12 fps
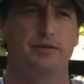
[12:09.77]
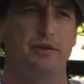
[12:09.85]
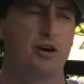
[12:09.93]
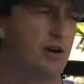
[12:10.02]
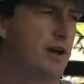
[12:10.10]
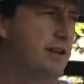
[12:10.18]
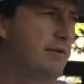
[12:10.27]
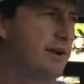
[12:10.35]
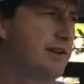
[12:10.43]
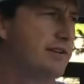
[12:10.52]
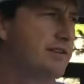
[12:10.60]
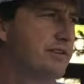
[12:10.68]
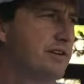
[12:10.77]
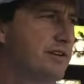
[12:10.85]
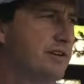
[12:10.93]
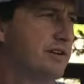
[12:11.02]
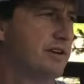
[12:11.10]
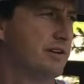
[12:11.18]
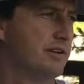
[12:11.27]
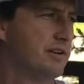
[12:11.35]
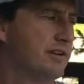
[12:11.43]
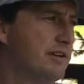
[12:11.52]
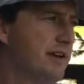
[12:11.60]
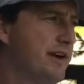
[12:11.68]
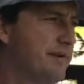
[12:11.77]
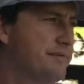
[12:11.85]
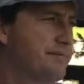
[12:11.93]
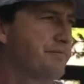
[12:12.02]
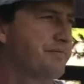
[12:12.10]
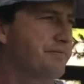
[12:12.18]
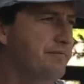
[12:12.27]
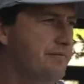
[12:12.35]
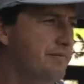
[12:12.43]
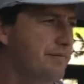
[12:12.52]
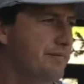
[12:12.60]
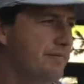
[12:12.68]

so anyways, uh, yeah. Cool. Um,